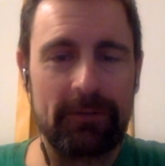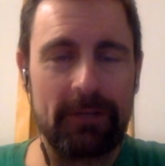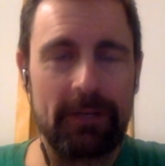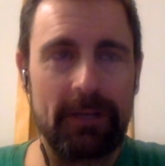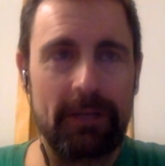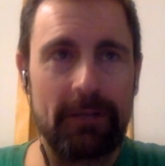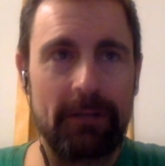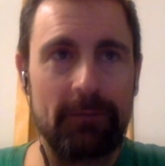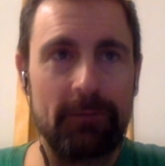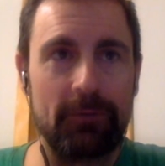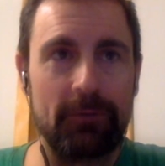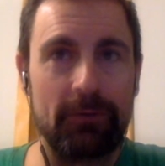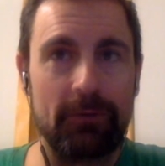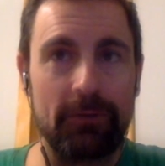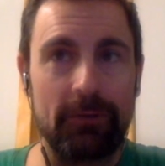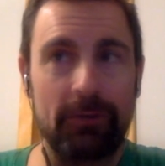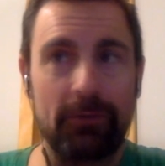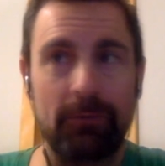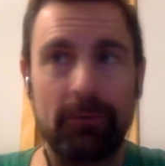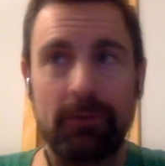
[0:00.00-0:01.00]
and I'm
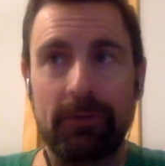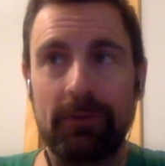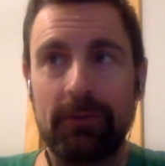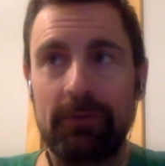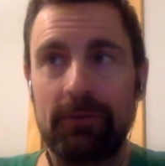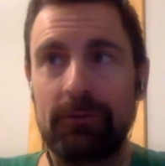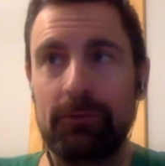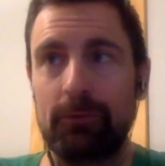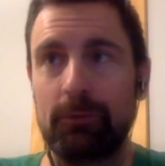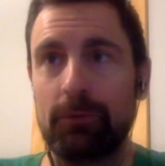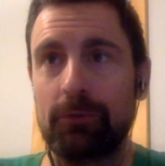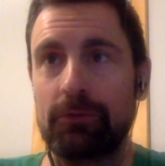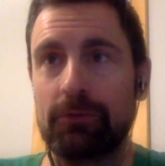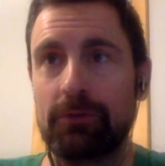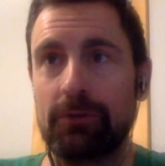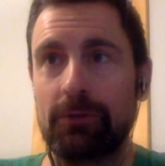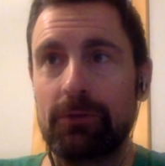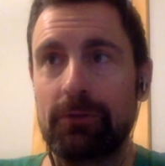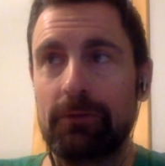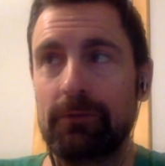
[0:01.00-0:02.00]
sure you'll be super
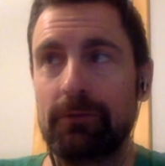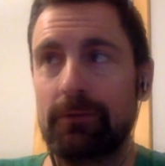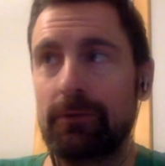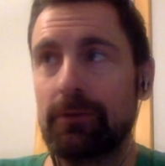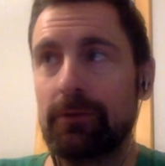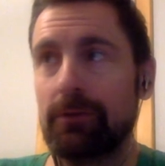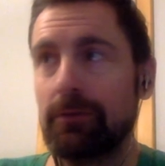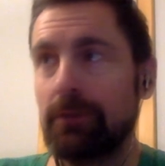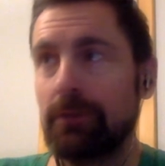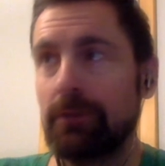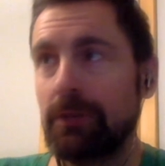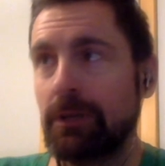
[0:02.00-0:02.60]
stoked for